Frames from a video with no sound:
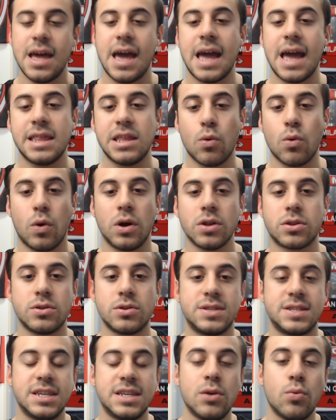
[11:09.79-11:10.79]
and they want
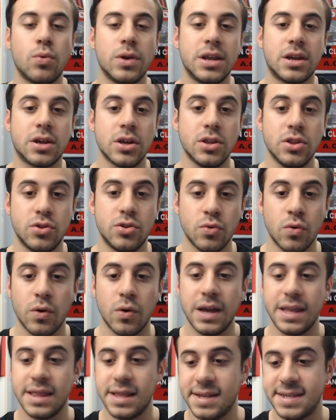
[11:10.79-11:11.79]
to see what he could
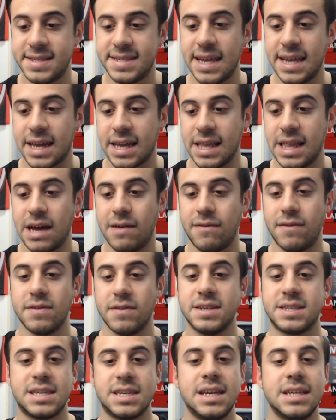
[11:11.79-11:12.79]
do in the second half of
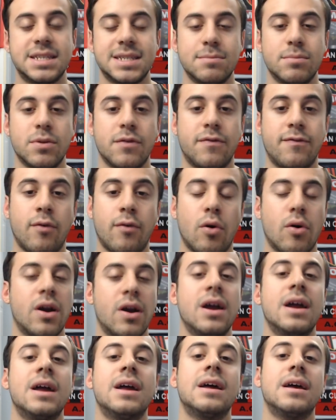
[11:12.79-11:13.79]
the season before